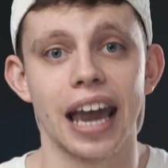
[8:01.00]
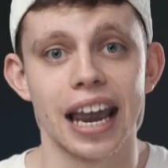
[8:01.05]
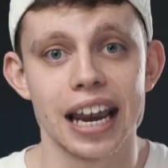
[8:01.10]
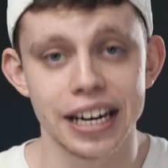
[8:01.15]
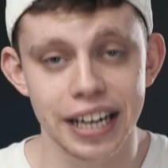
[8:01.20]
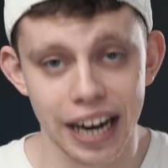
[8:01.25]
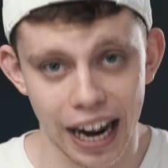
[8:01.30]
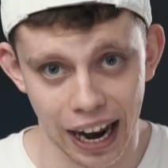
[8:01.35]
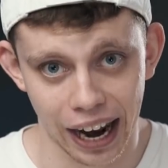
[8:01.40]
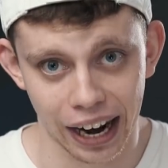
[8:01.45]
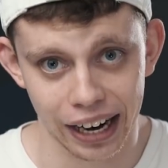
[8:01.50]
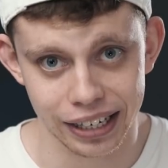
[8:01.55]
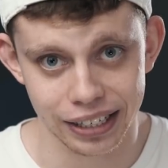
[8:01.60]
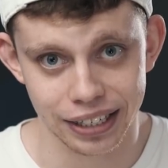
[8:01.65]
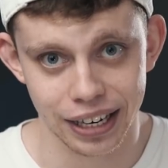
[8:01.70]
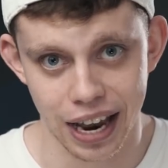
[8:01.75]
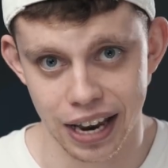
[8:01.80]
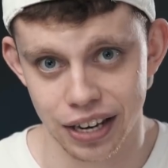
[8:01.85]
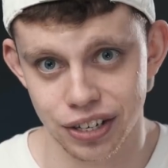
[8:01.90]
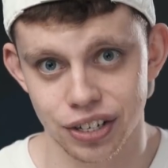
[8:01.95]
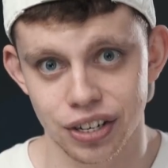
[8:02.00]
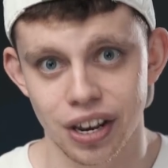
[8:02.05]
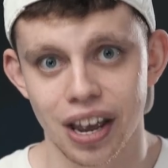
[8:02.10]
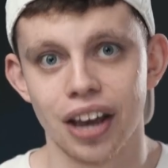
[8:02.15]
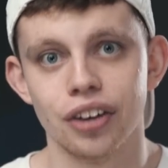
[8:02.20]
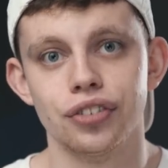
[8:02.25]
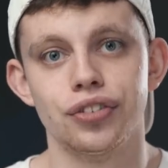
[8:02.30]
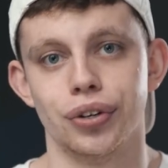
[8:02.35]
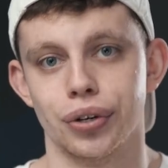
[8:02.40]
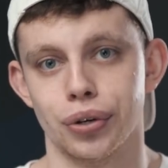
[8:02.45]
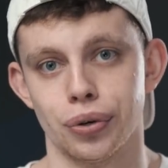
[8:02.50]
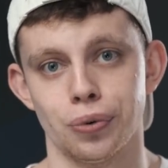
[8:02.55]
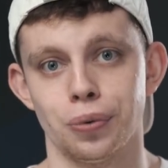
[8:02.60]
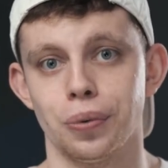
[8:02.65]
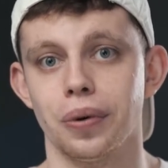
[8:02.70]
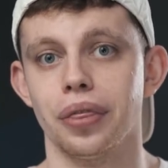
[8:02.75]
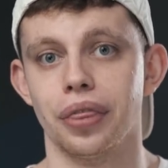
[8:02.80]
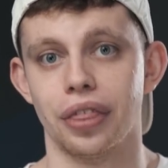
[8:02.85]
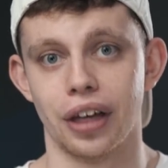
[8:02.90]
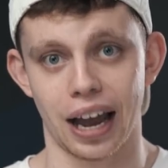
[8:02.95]
gain access
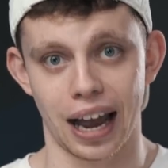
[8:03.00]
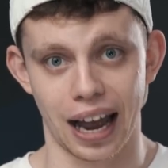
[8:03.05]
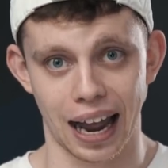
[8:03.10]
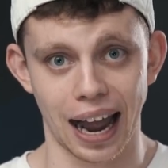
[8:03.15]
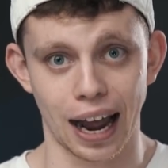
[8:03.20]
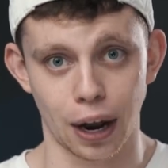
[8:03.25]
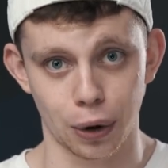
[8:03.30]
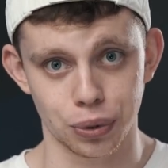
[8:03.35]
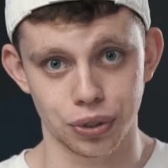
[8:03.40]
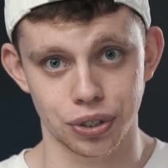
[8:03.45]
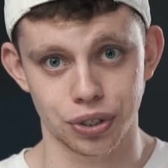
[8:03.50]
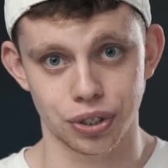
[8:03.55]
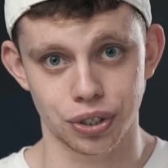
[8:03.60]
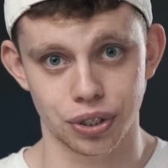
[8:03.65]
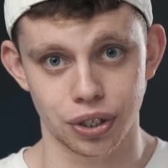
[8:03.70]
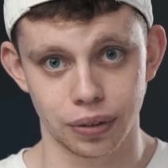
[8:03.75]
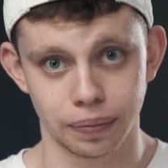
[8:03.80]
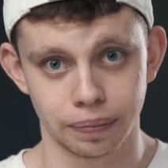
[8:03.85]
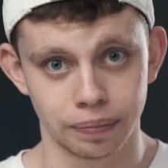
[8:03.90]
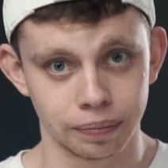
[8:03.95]
to the house.